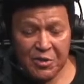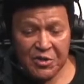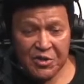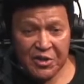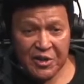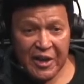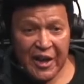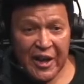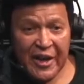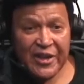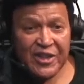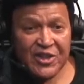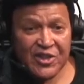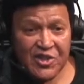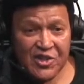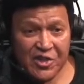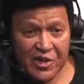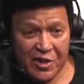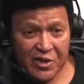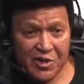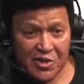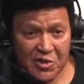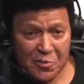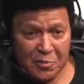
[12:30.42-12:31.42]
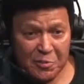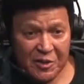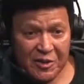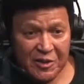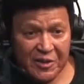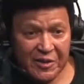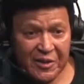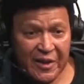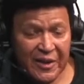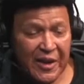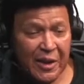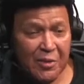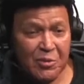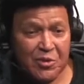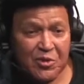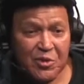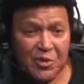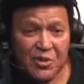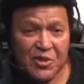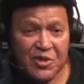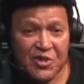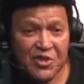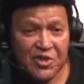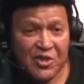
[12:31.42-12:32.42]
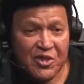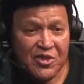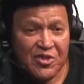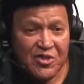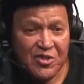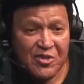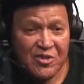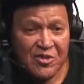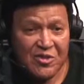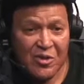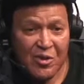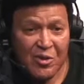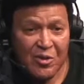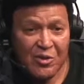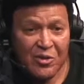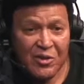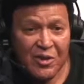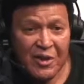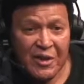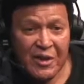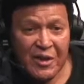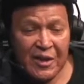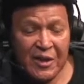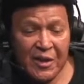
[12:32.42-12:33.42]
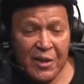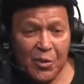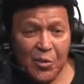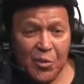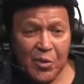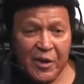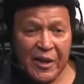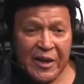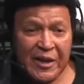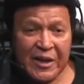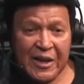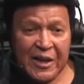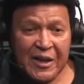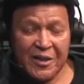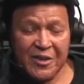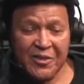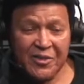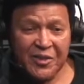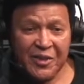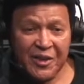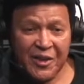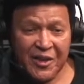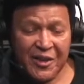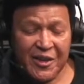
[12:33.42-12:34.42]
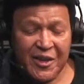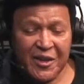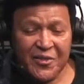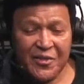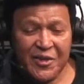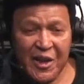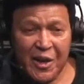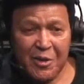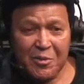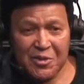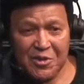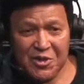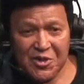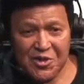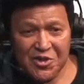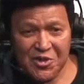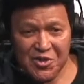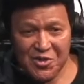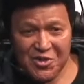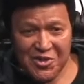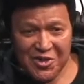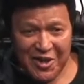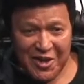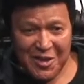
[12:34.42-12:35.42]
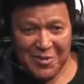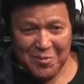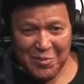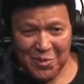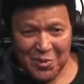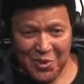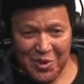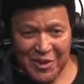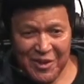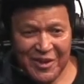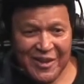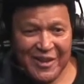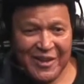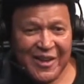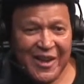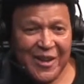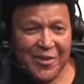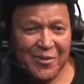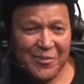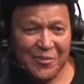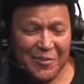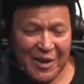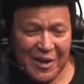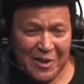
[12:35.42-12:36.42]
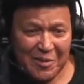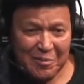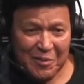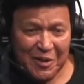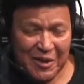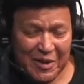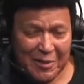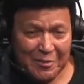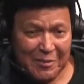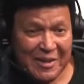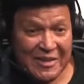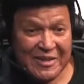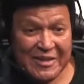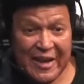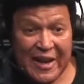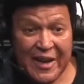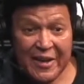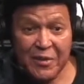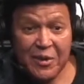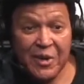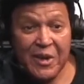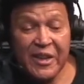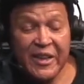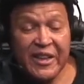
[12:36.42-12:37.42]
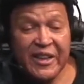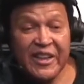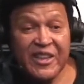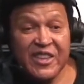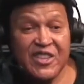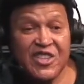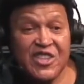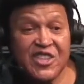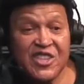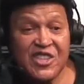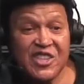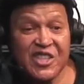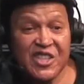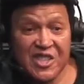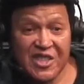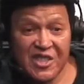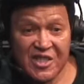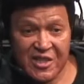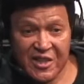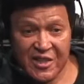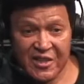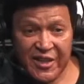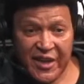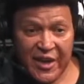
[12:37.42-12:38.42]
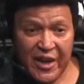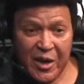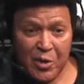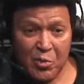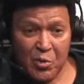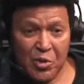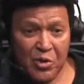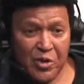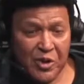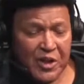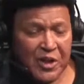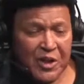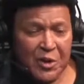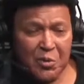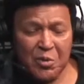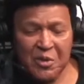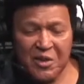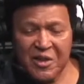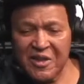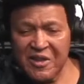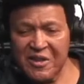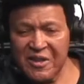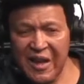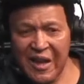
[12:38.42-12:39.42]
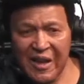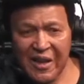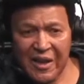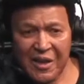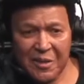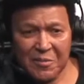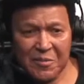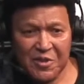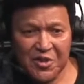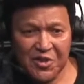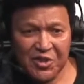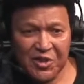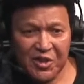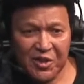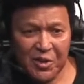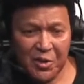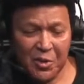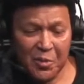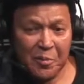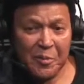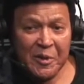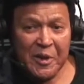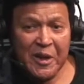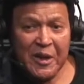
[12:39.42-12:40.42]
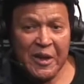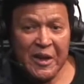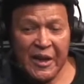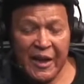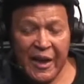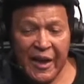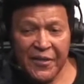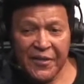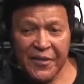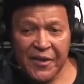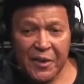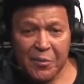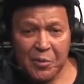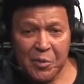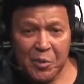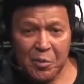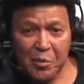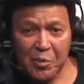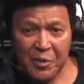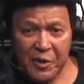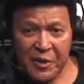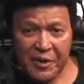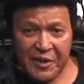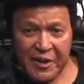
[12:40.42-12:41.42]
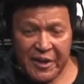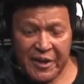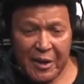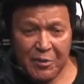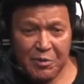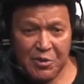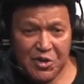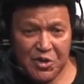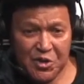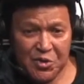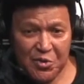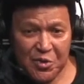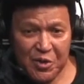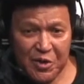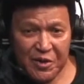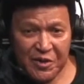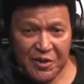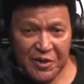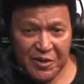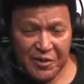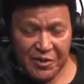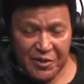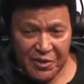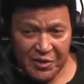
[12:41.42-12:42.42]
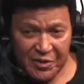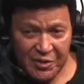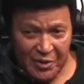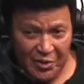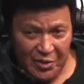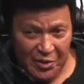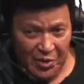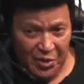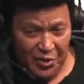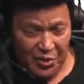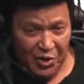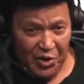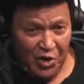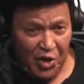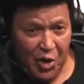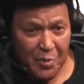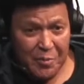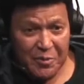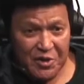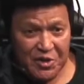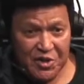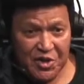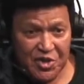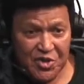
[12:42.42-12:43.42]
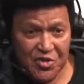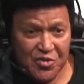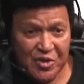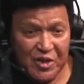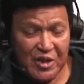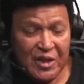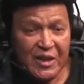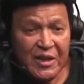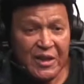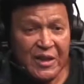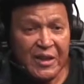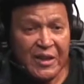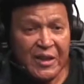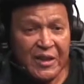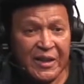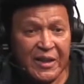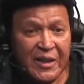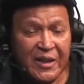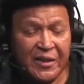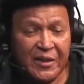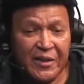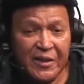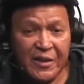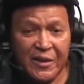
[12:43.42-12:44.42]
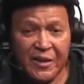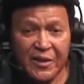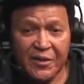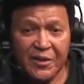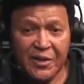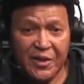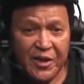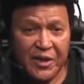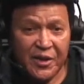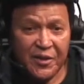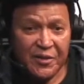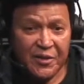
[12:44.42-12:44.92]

an ice salesman, and I was only 6 years old. When I came to Philadelphia, I was a shoeshine boy, and I made money. My dad insisted that I work. He would not let me sit home. And then I was doing on the garment district in